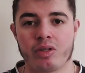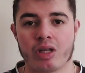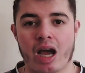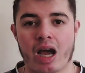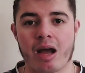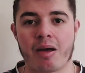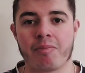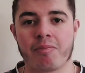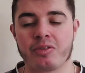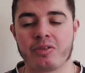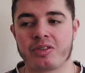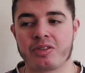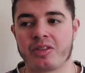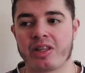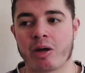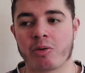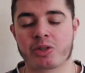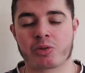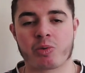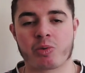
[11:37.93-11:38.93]
And
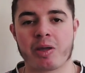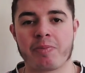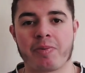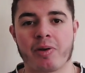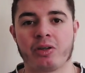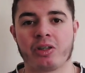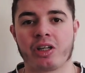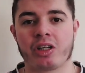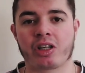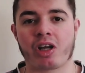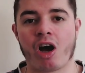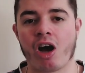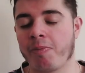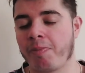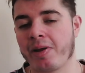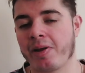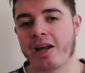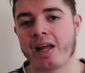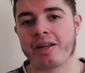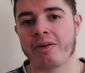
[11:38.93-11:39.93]
they'll sweep it under the
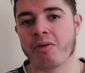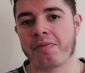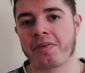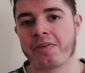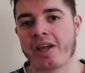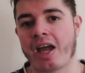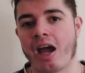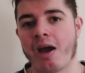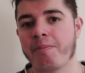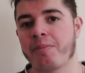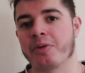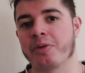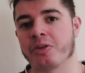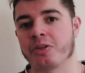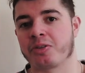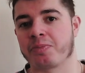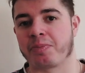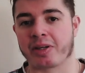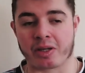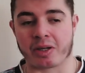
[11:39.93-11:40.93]
carpet like nothing happened.
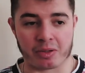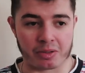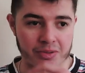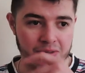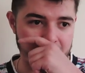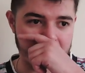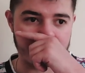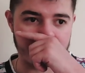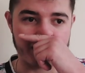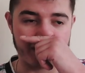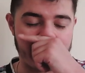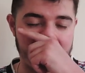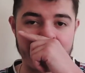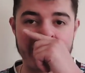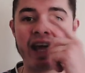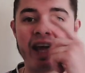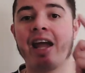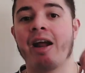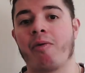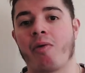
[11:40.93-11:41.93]
Because in
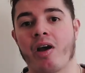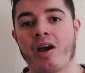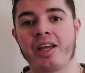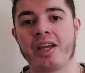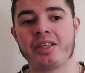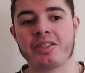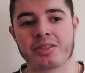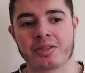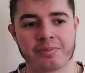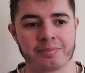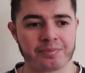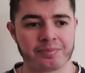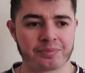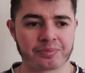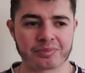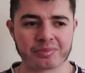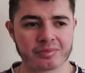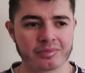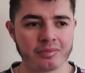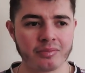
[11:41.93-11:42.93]
their eyes,
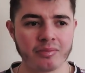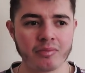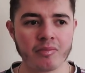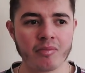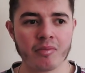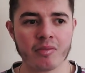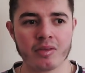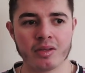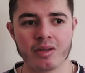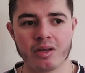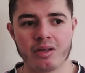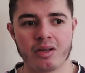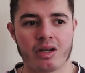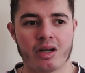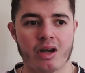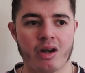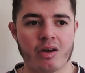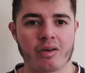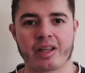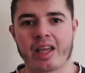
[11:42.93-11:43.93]

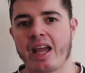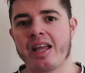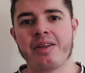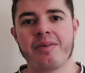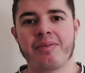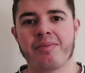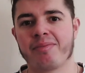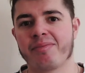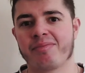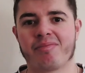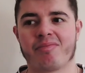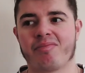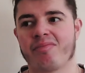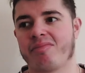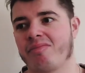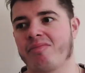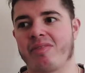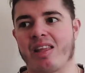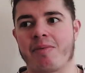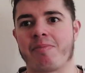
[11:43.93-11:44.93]
okay,
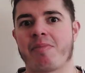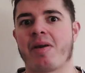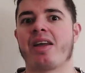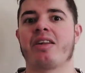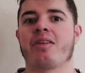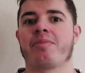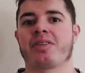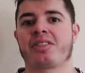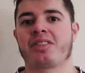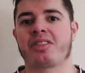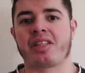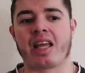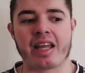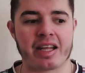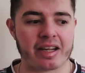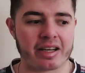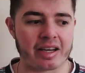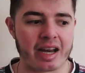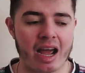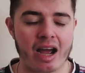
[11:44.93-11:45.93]
they made a
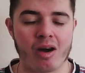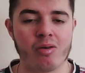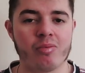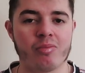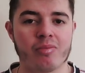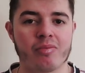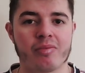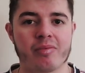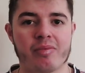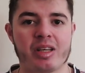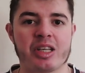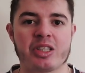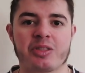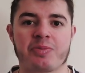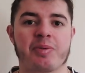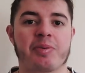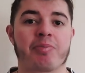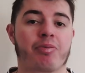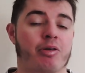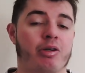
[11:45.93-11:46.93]
mistake now. It's
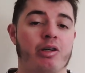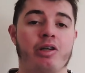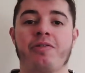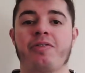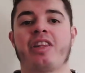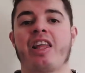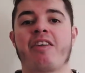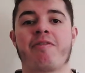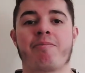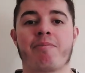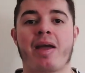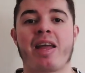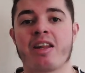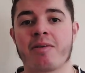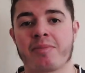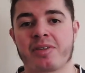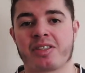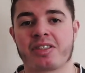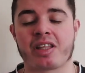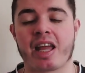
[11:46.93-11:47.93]
been proven they've made a
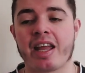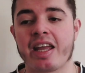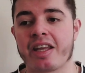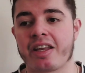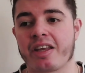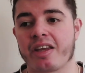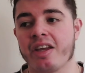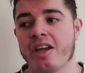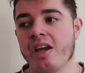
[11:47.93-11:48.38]
mistake.